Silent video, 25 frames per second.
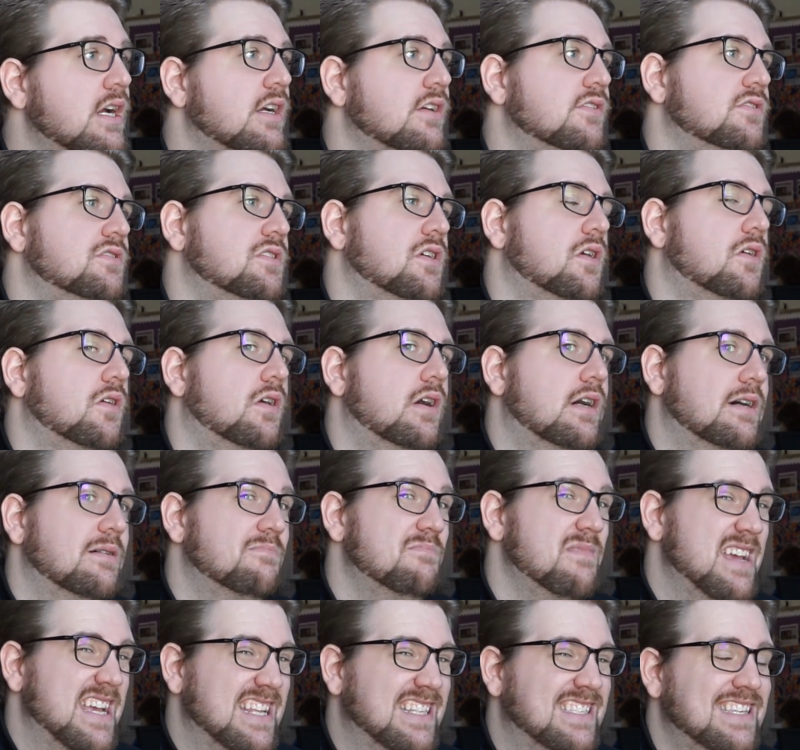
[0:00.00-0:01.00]

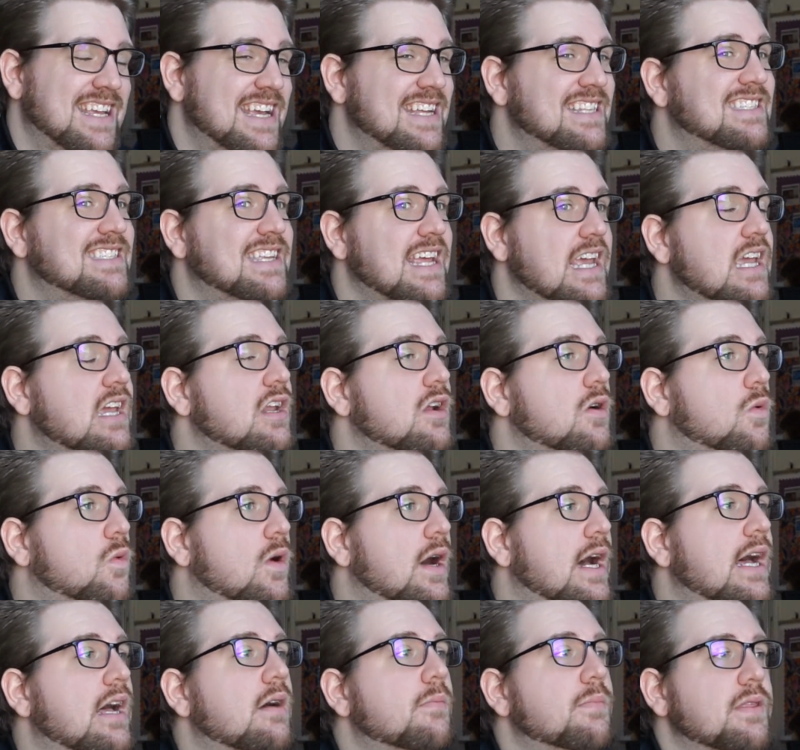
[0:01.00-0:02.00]
So it's taken a
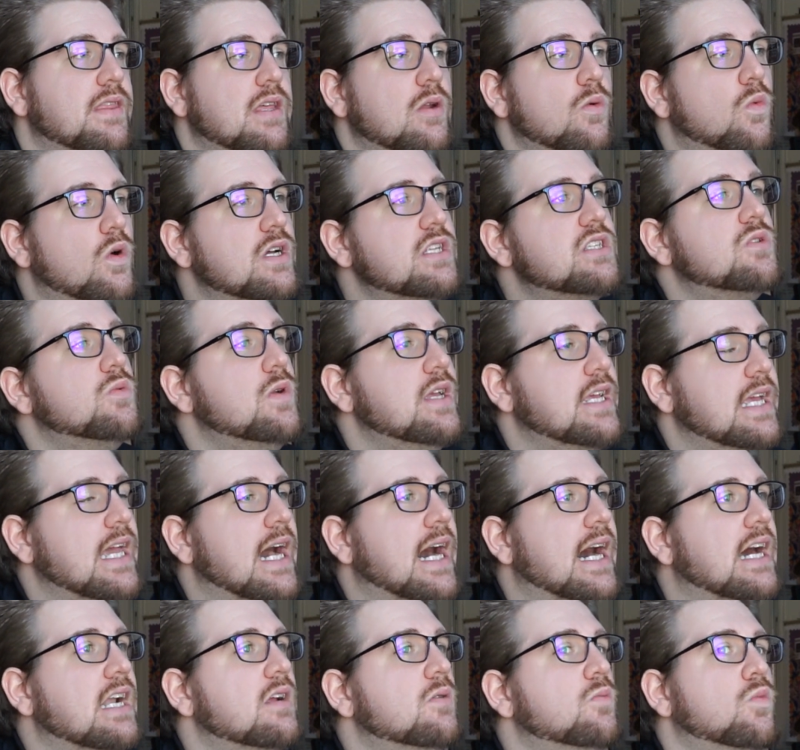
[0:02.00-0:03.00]
while, but then once we
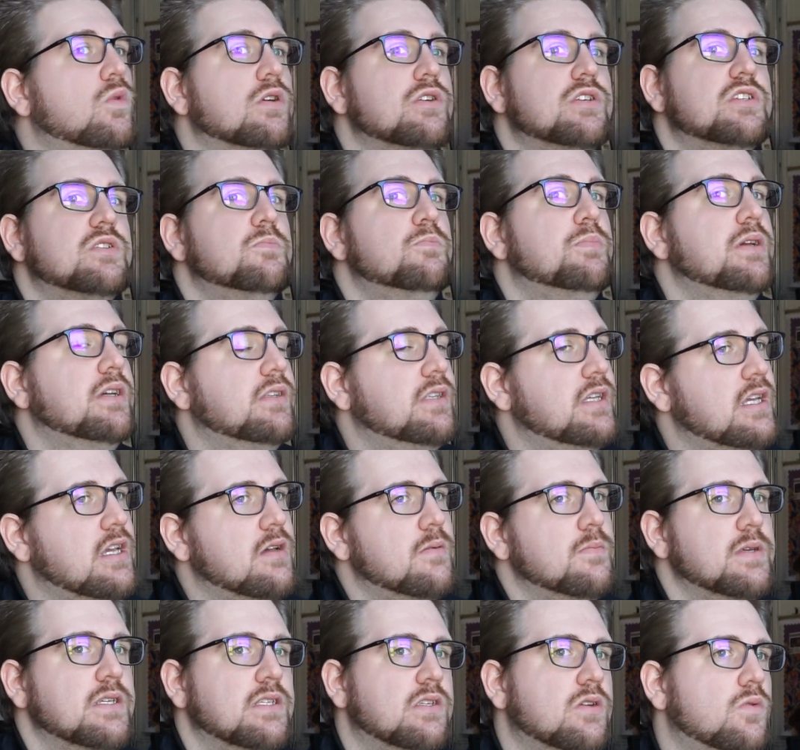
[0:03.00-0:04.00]
got them, we're just building
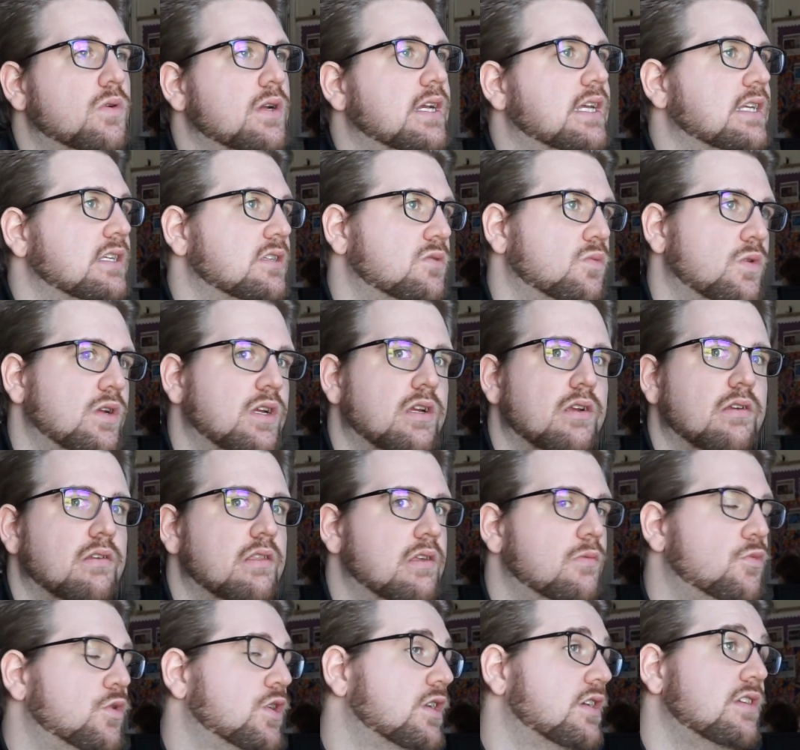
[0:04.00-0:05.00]
them as quick as we're
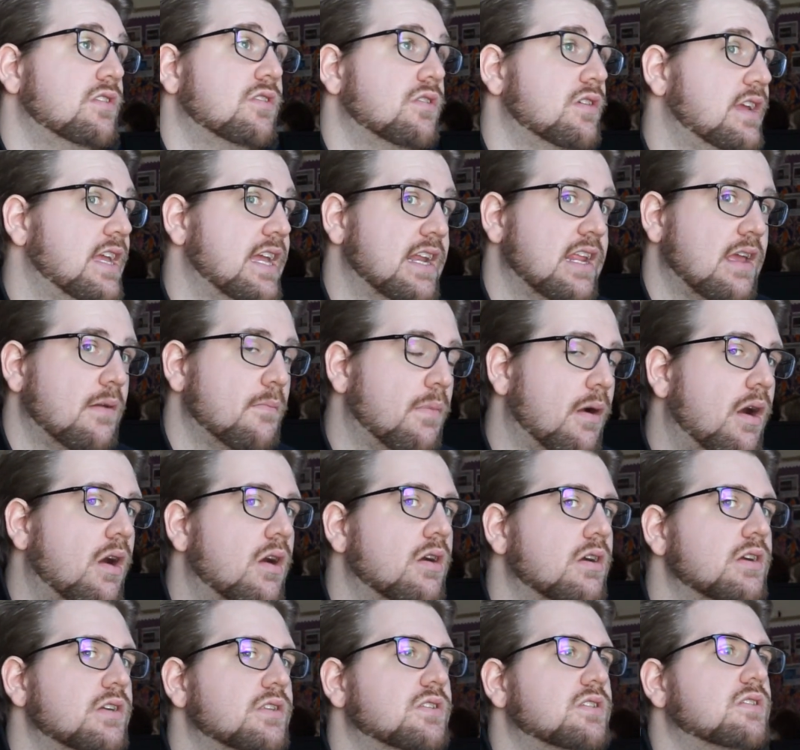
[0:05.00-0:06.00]
either getting
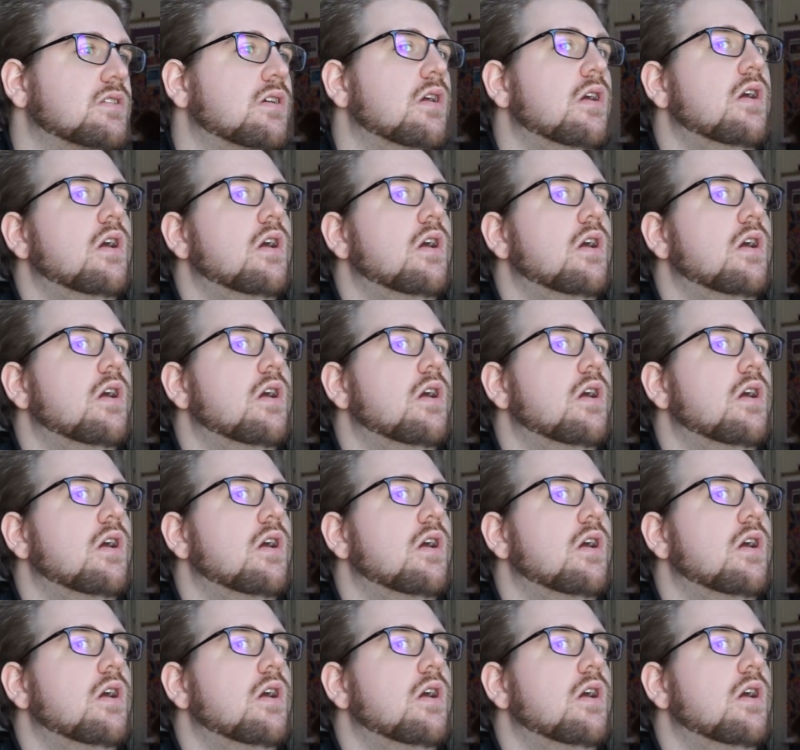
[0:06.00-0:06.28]
parts